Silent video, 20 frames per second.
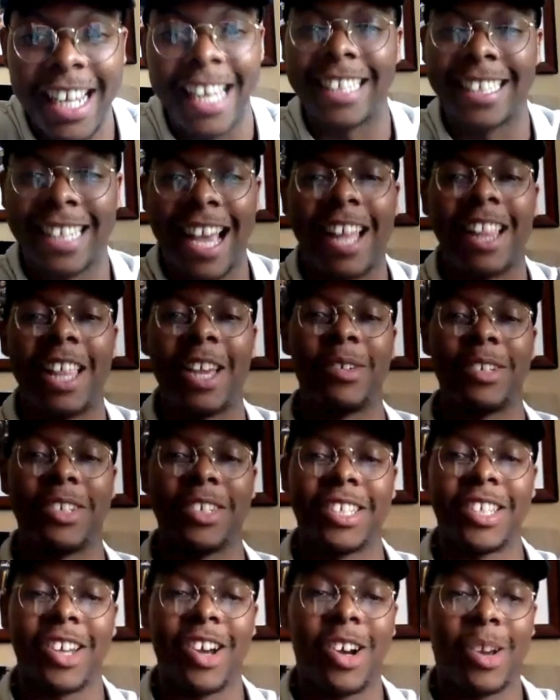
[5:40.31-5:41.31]
and it's kind of like what
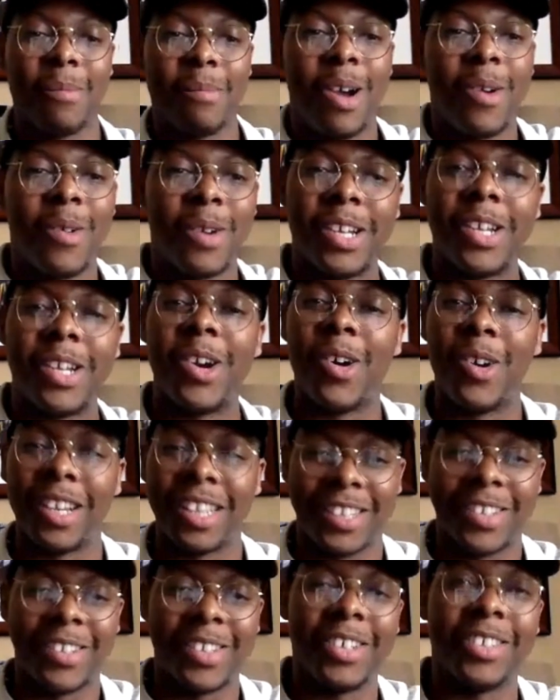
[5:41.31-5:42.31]
you're talking about, where you're
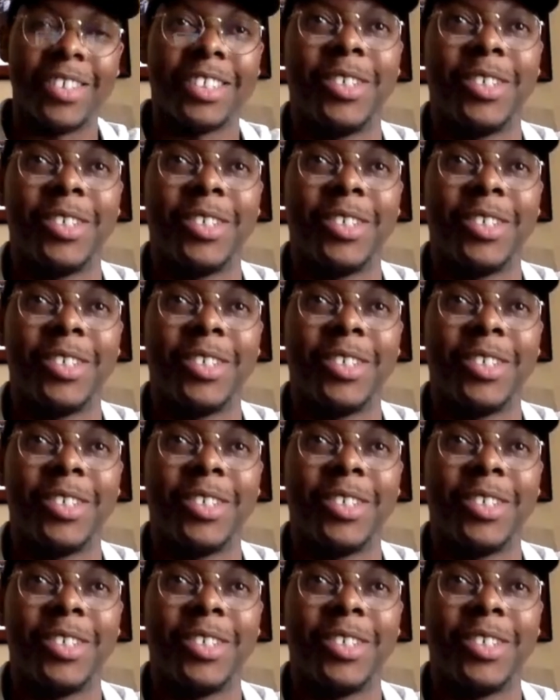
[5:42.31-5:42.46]
going through those